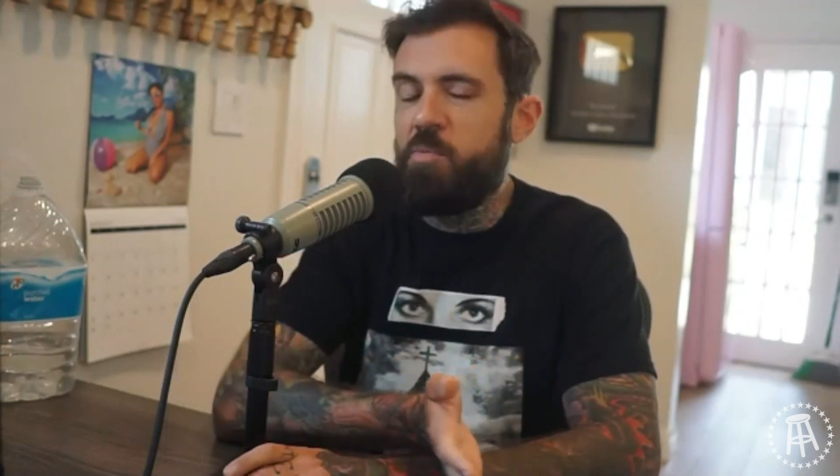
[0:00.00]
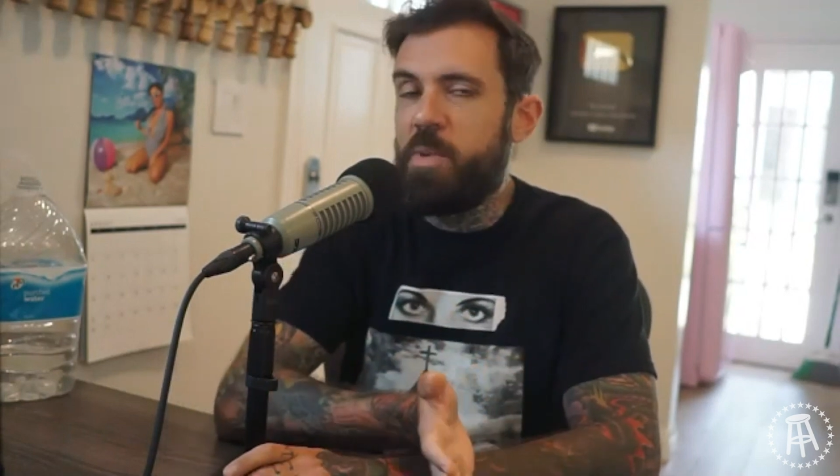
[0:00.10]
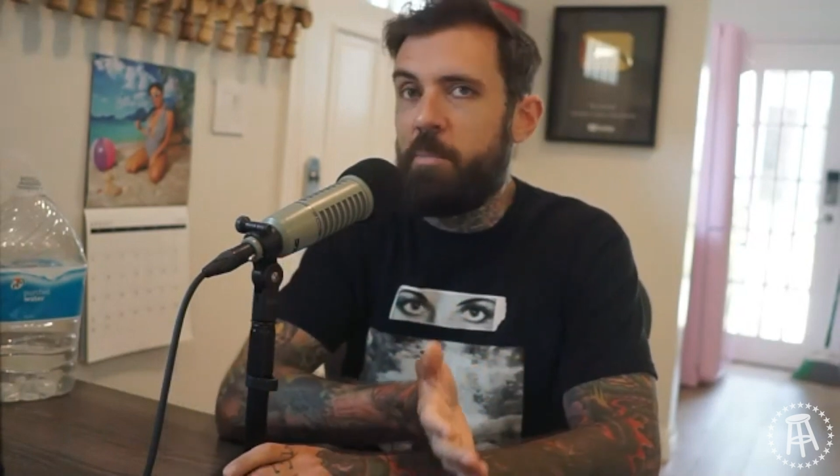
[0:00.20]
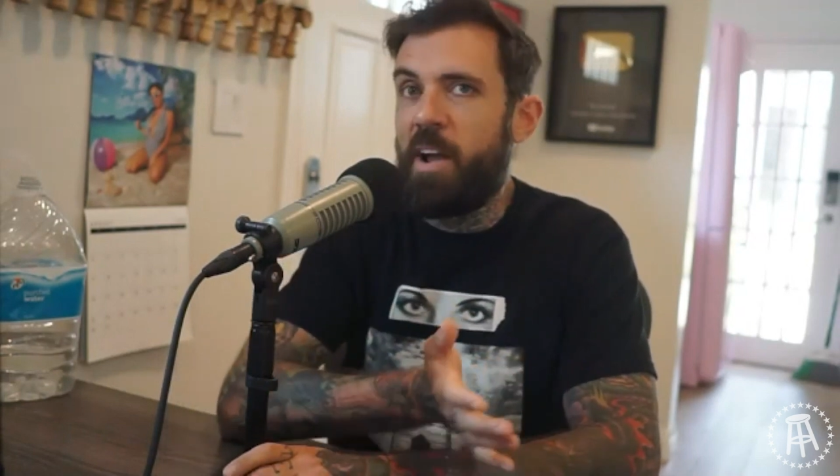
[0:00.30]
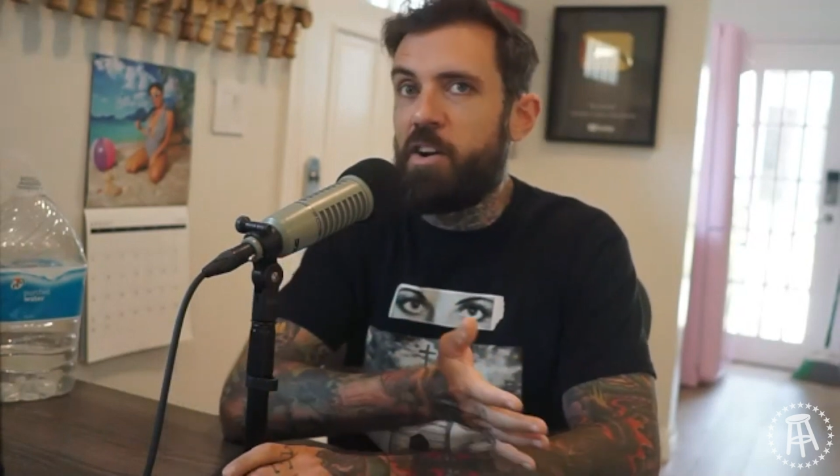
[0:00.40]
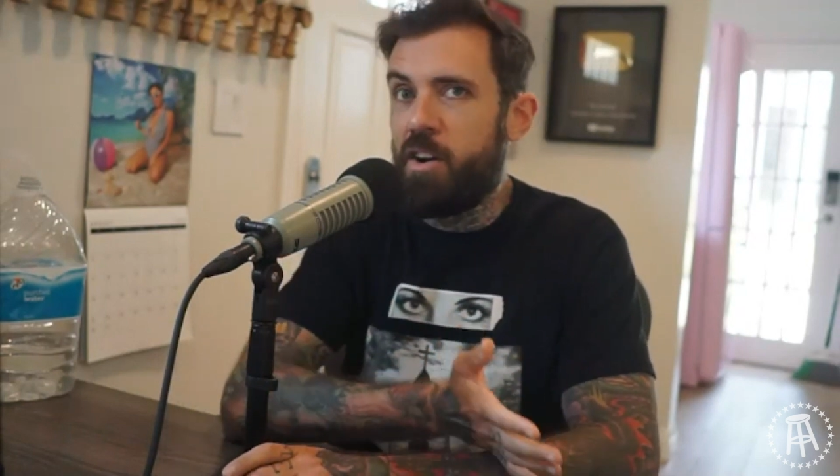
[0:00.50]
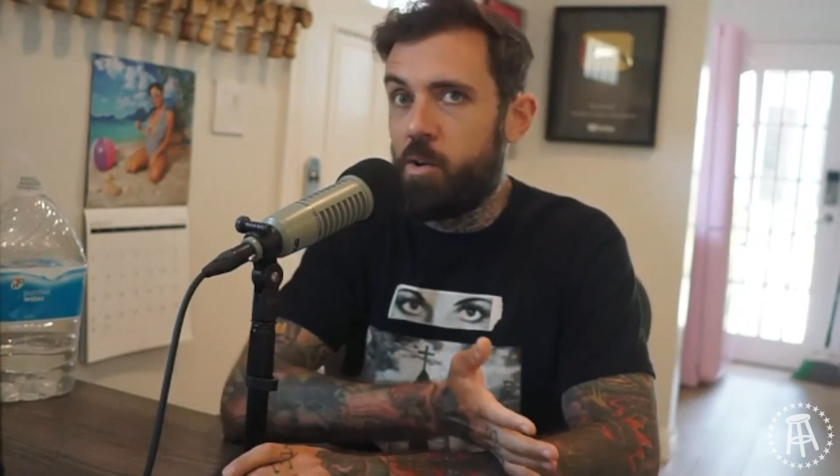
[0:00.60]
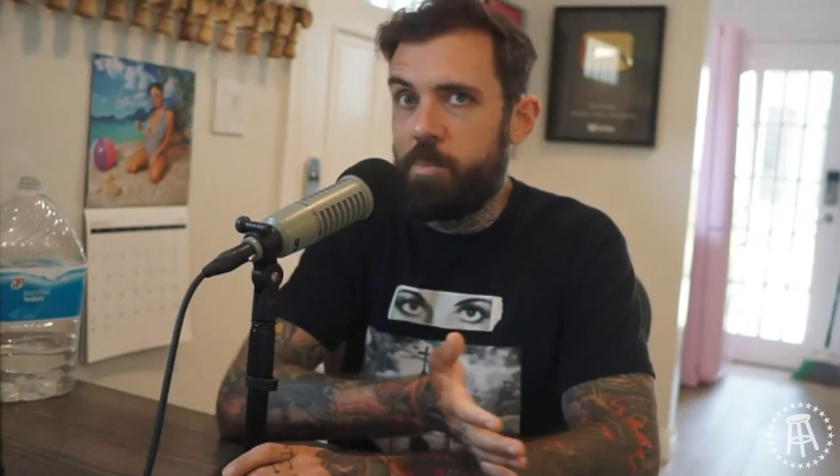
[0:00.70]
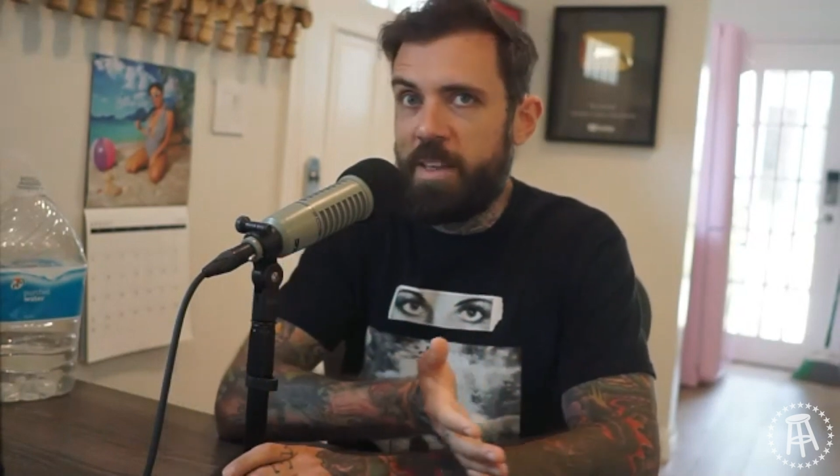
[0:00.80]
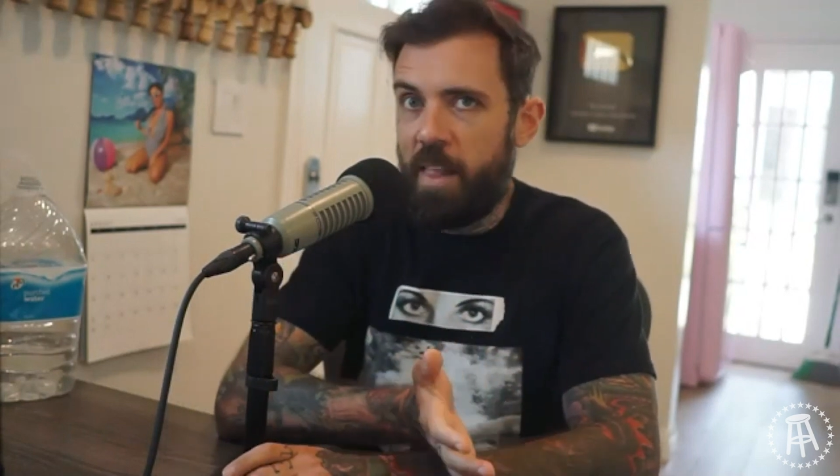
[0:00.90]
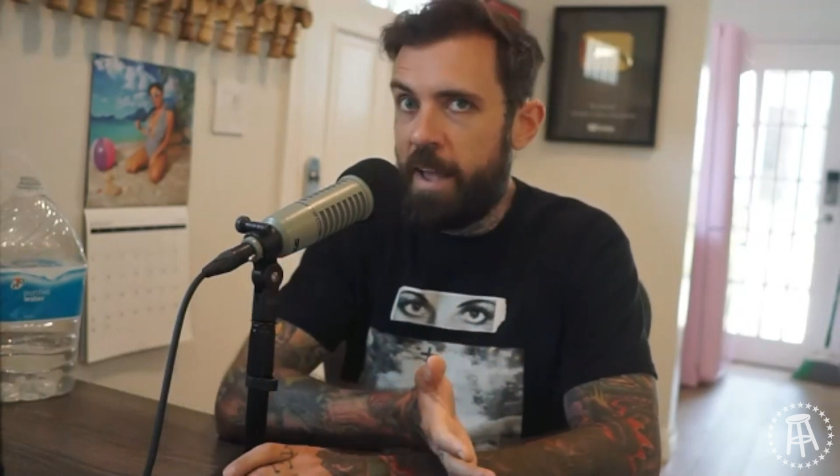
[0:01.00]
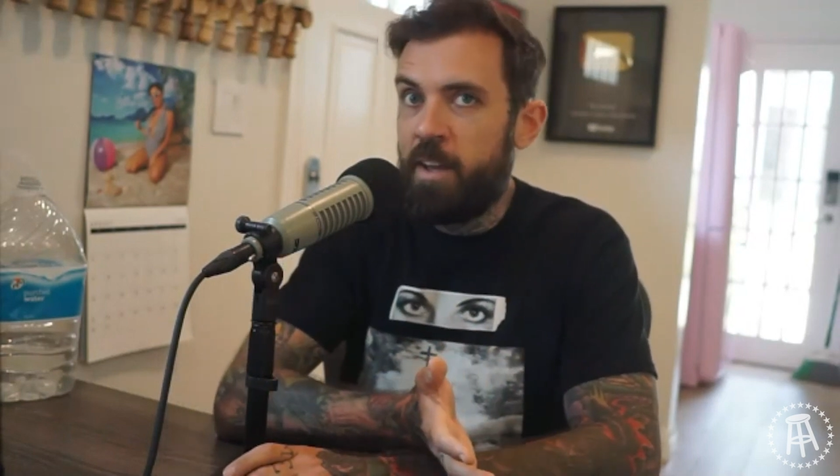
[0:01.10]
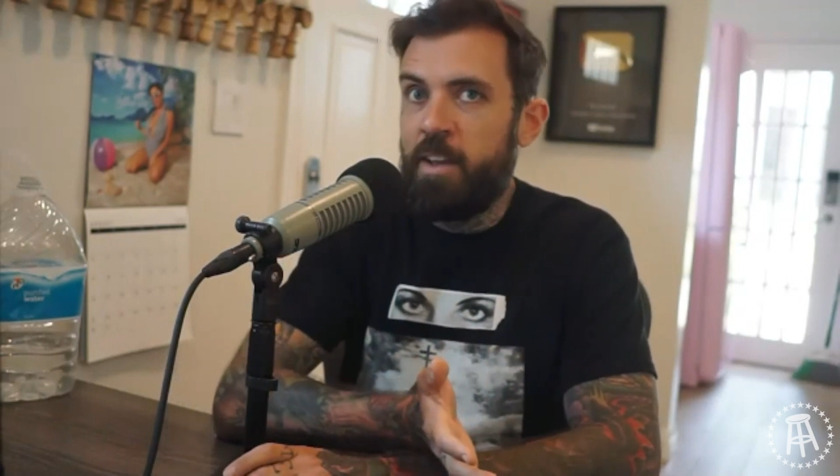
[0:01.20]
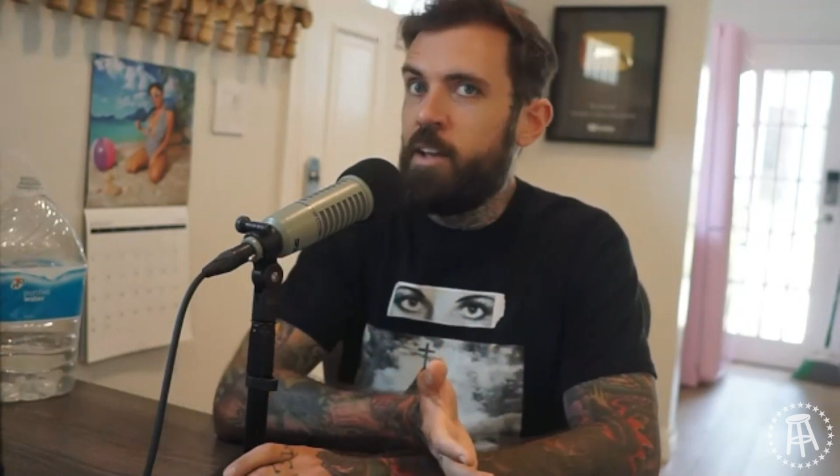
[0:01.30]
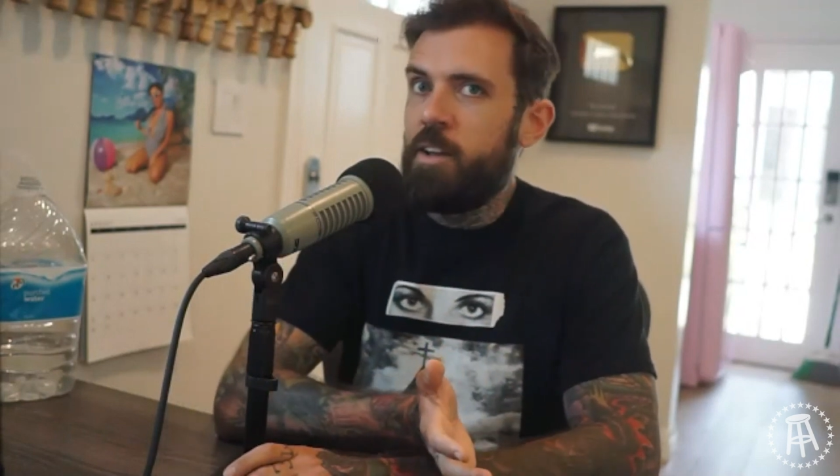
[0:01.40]
me and my girl would be like
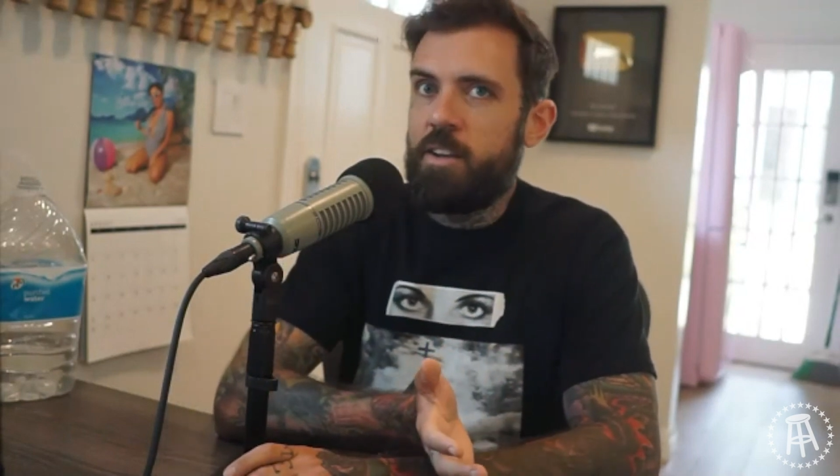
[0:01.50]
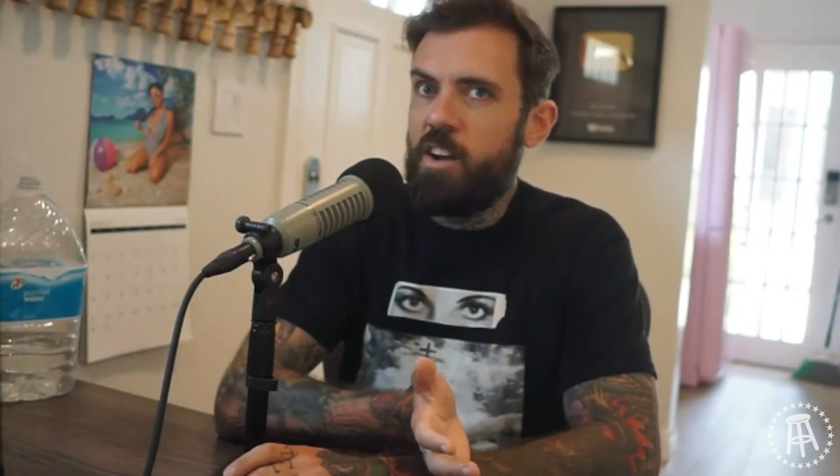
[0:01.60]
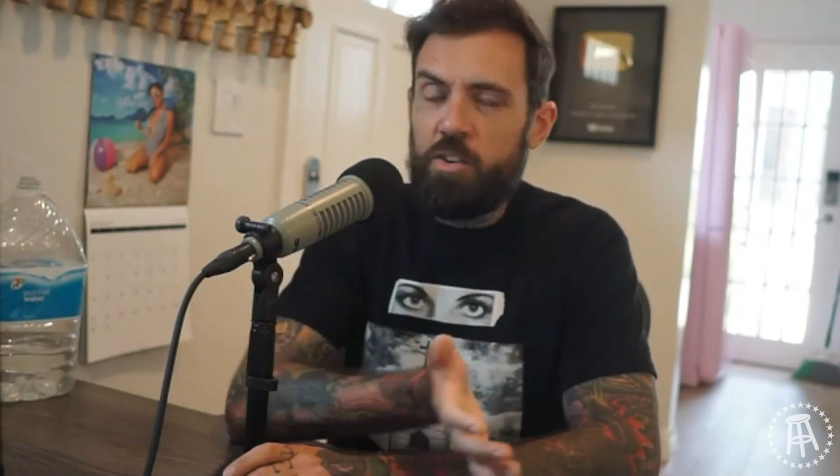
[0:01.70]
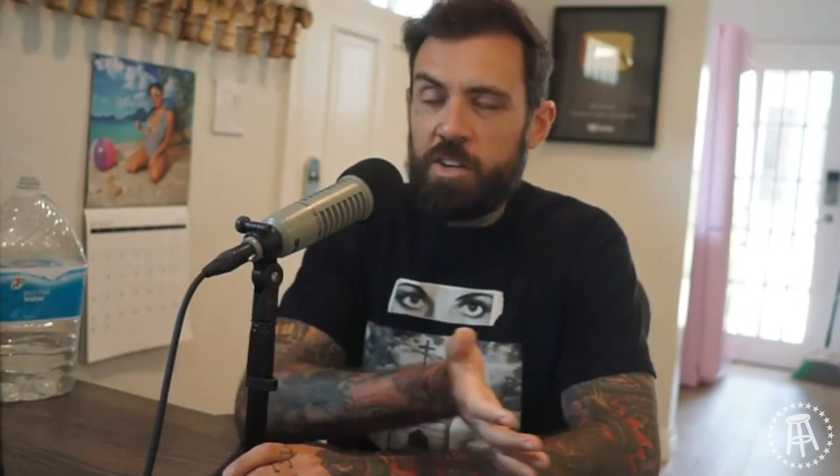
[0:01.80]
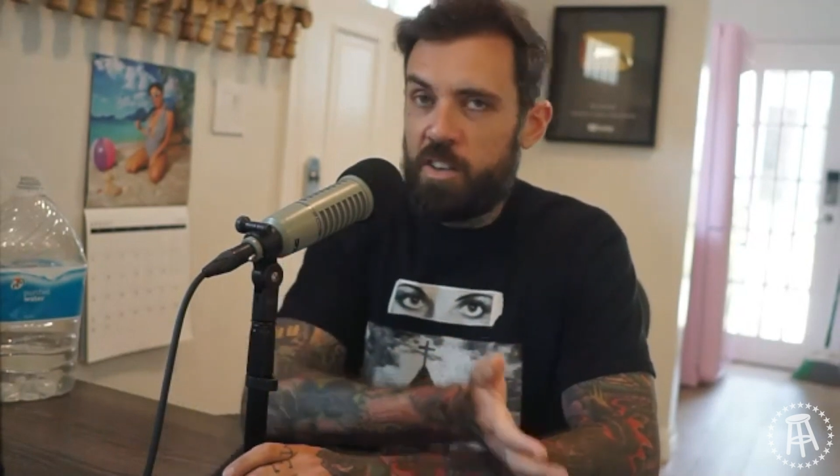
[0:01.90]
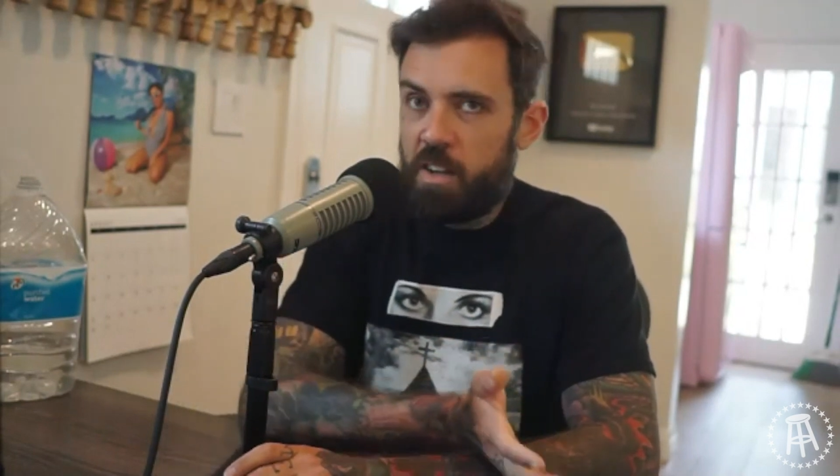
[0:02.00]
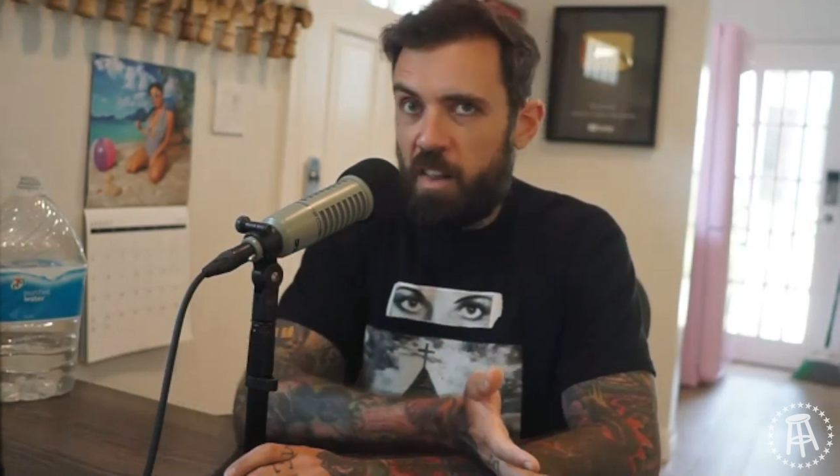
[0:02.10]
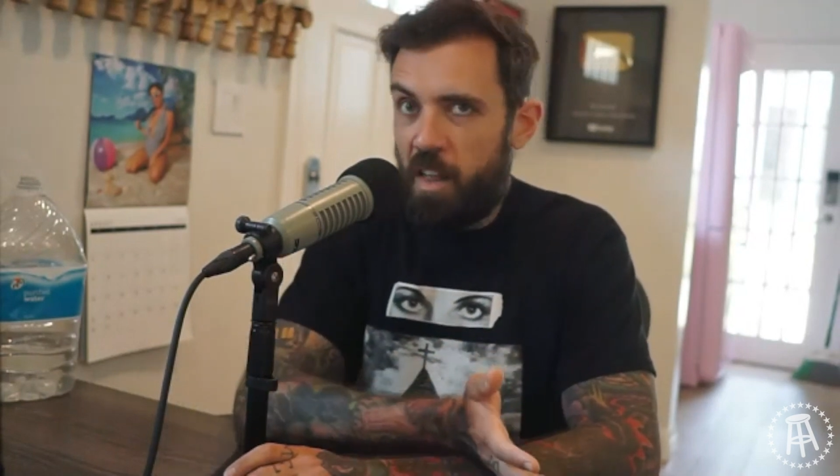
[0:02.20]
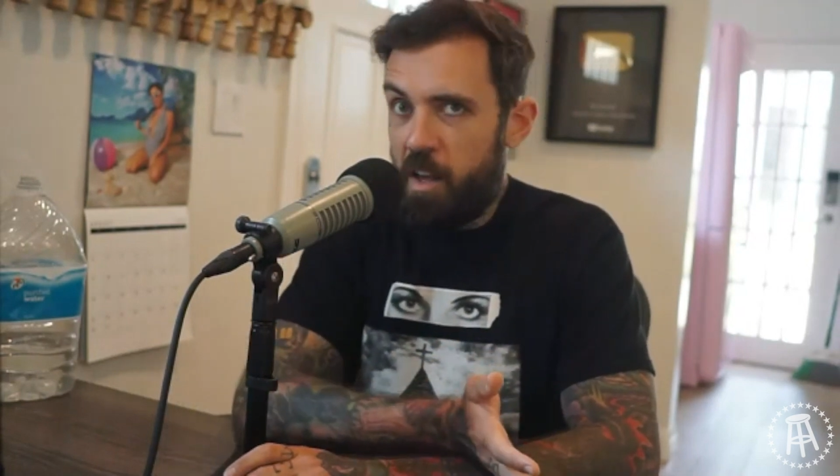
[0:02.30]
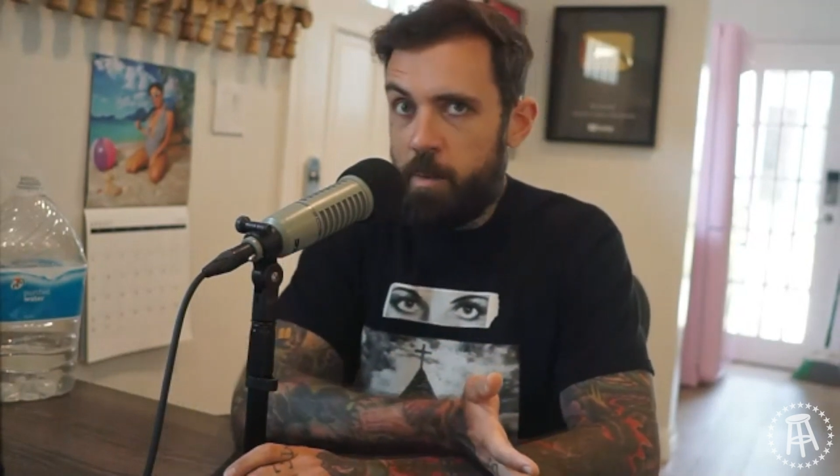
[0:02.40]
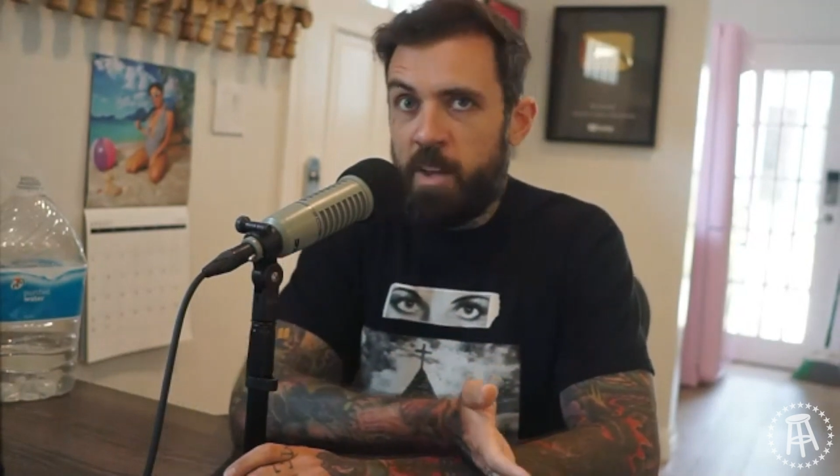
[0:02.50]
going to the club,